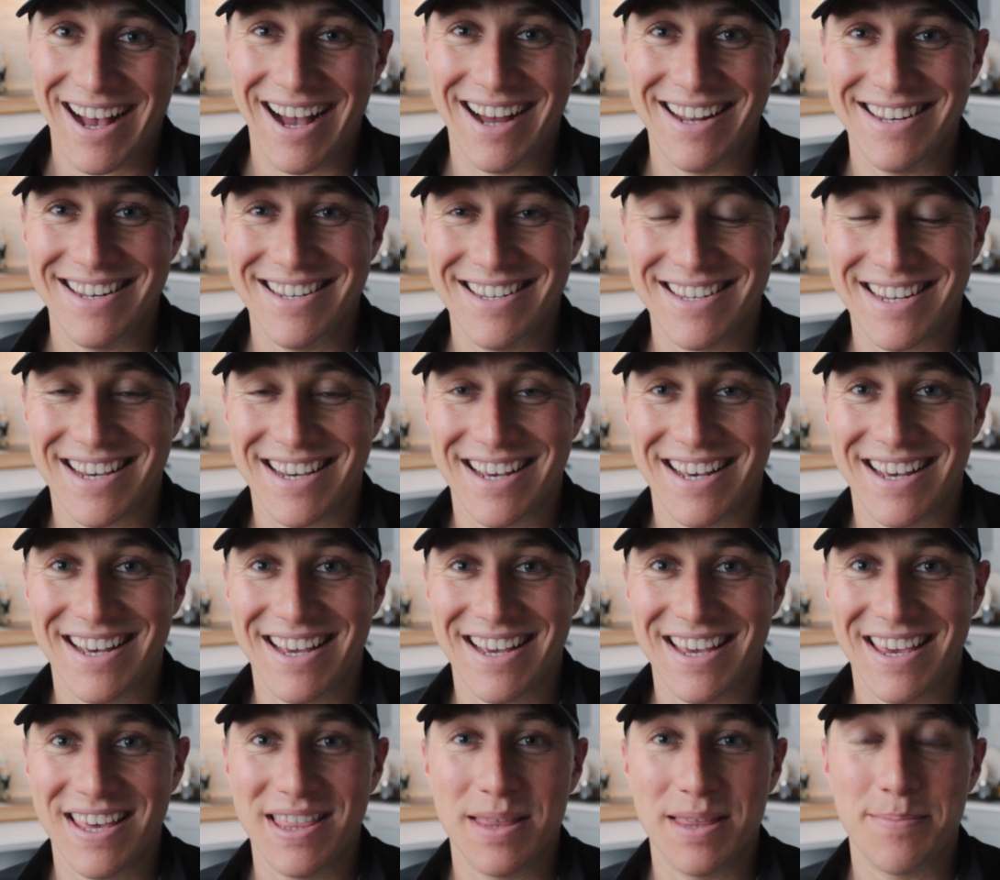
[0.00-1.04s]
And
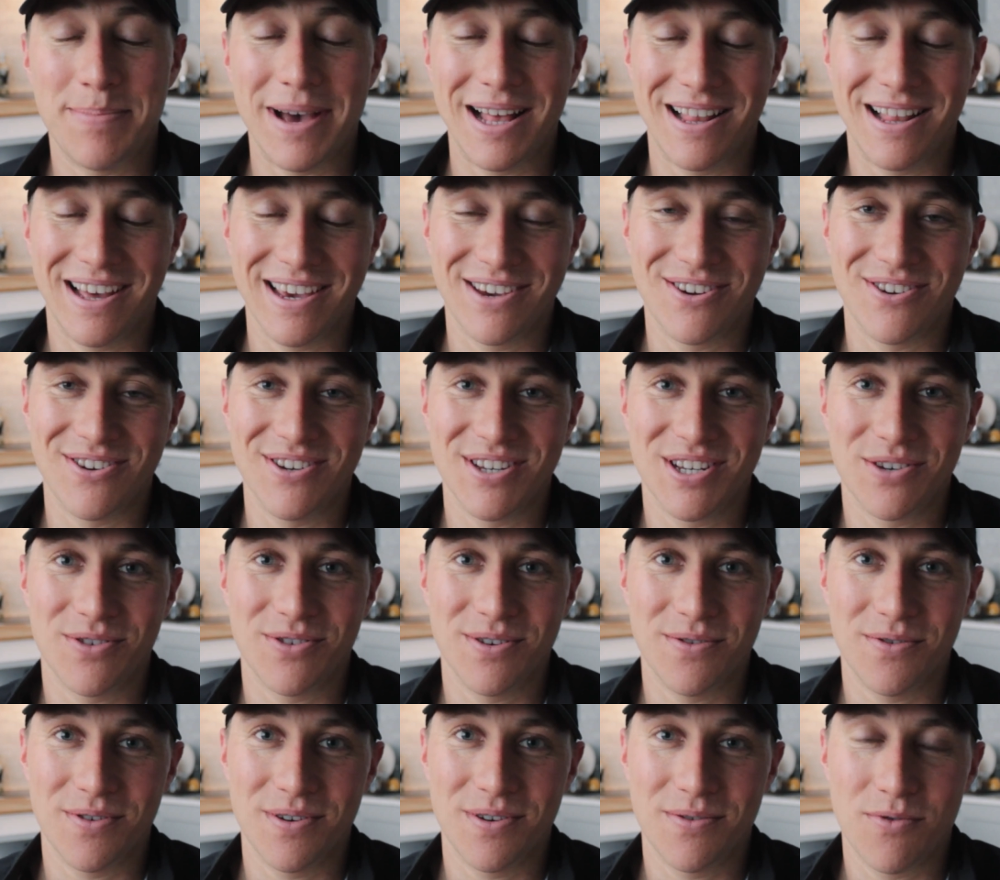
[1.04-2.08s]
hit the bell icon
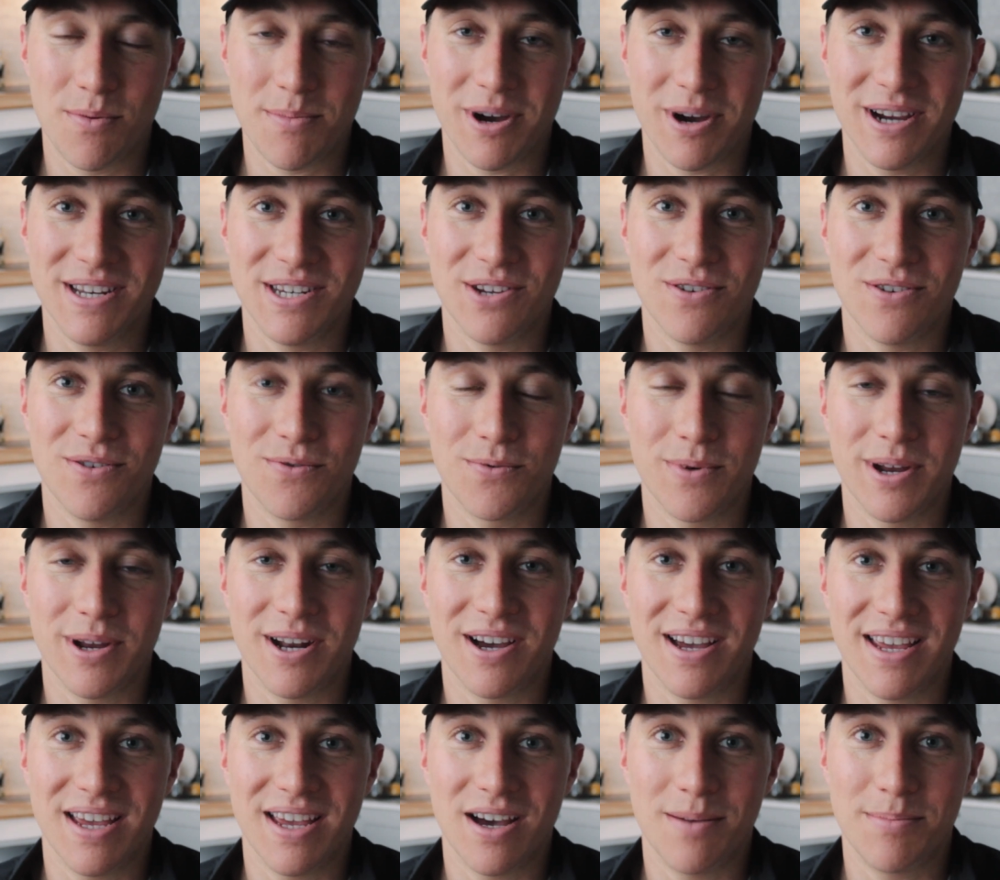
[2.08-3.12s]
to remind you of when
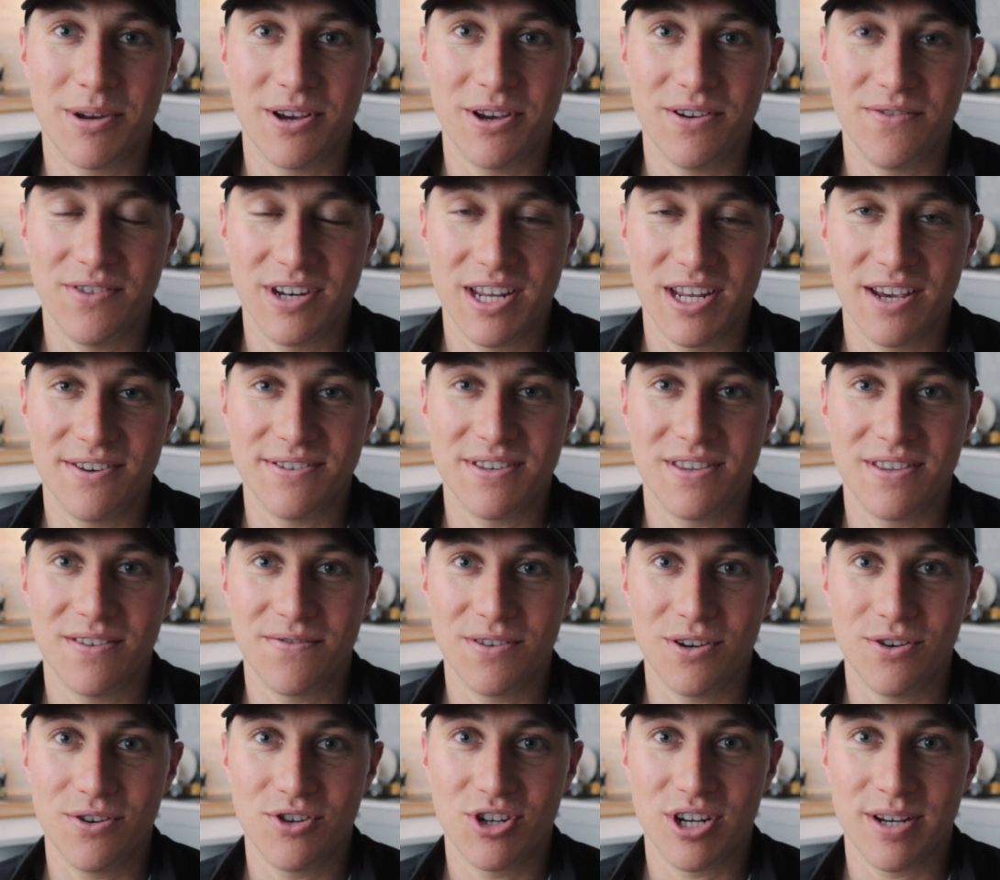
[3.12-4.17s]
I upload videos in the
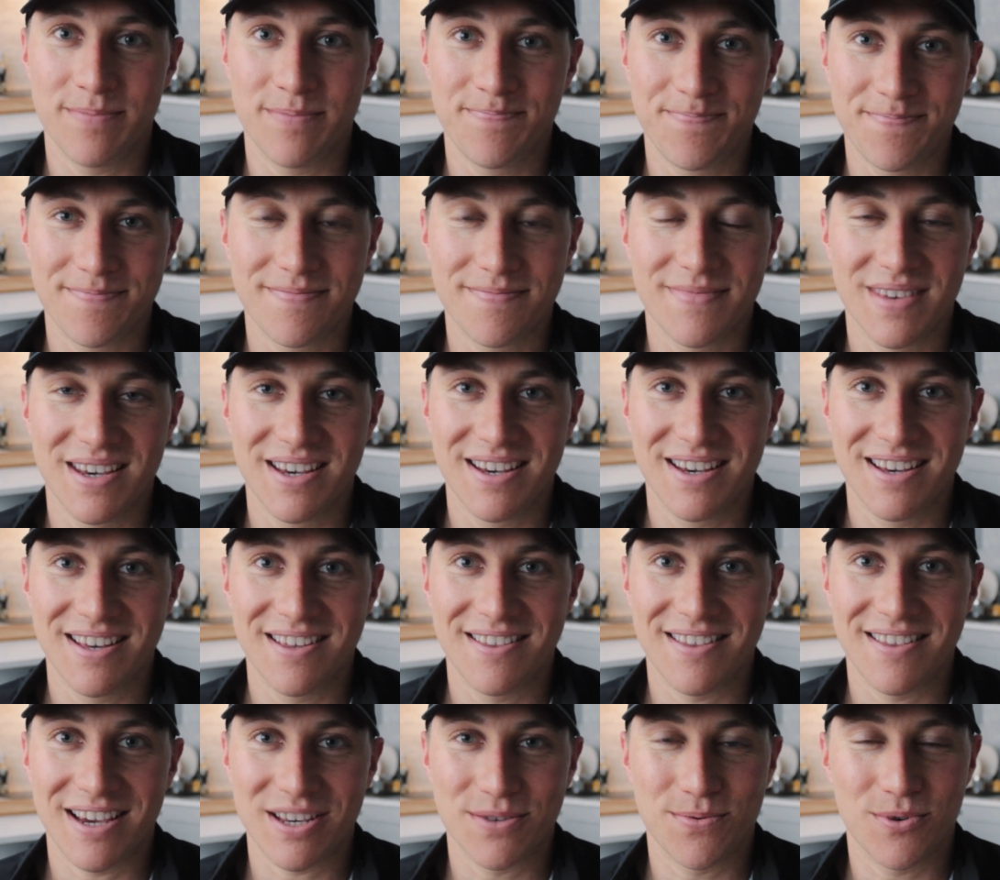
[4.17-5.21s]
future.
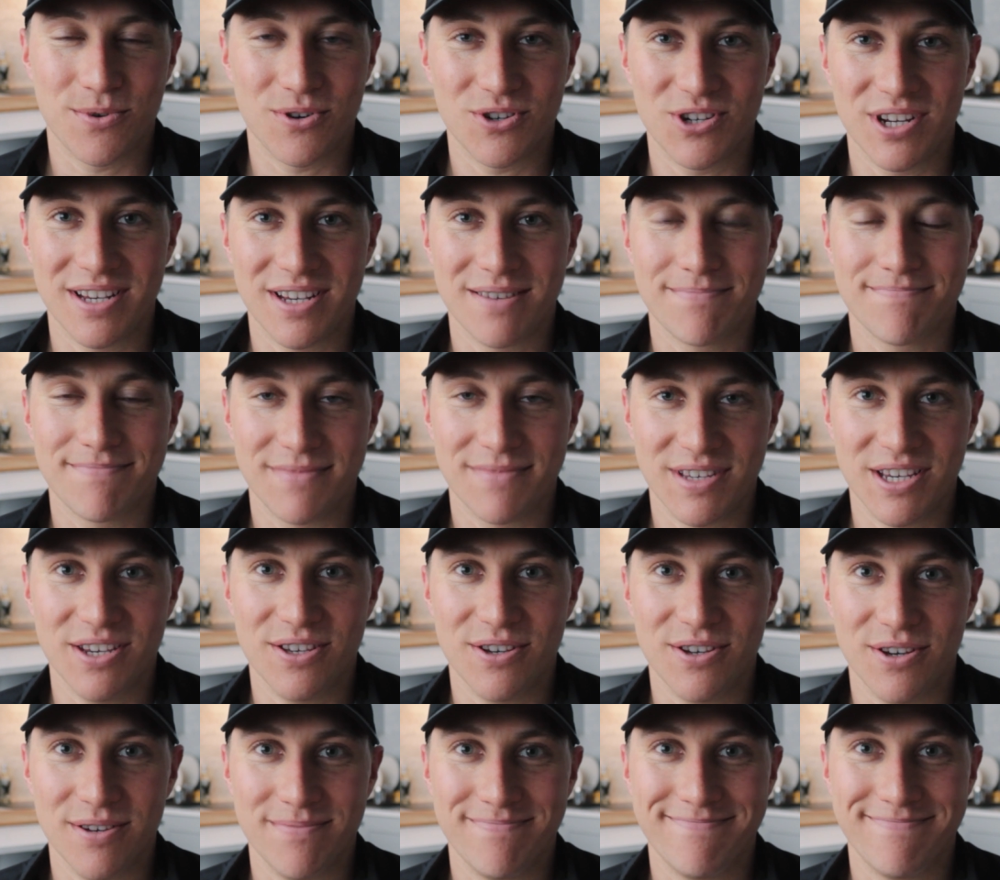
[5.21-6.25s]
Thanks for watching. See you
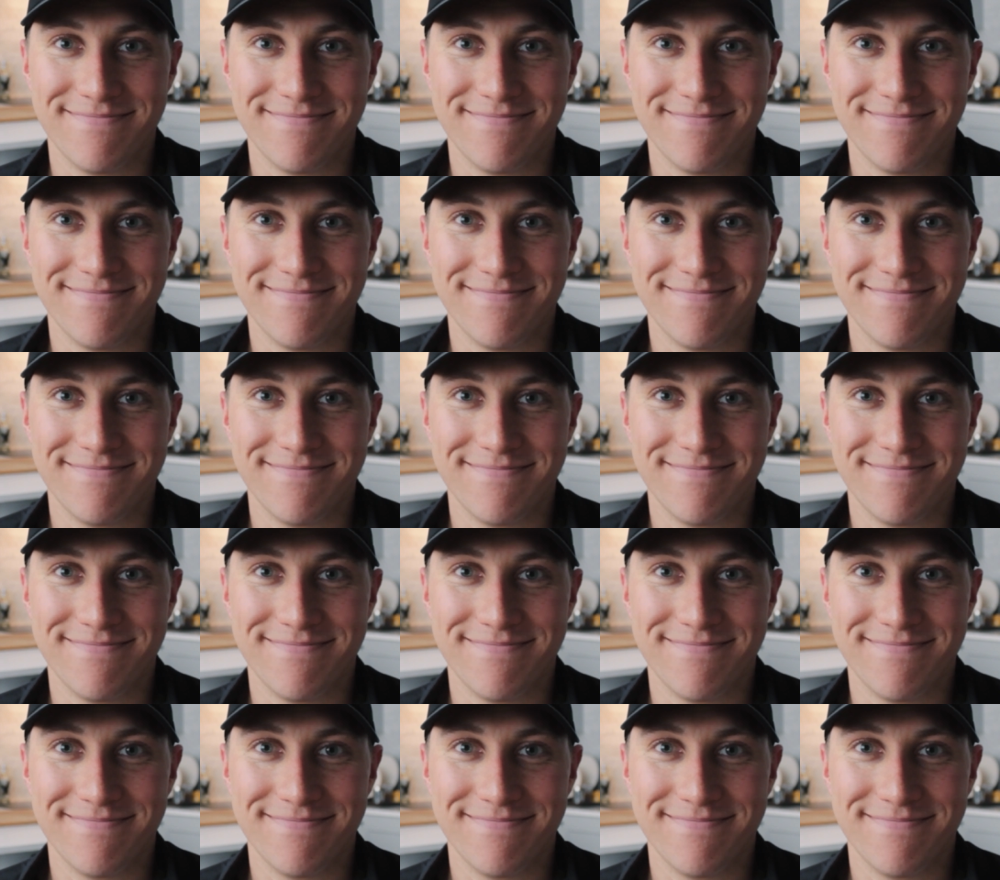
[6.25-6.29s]
soon.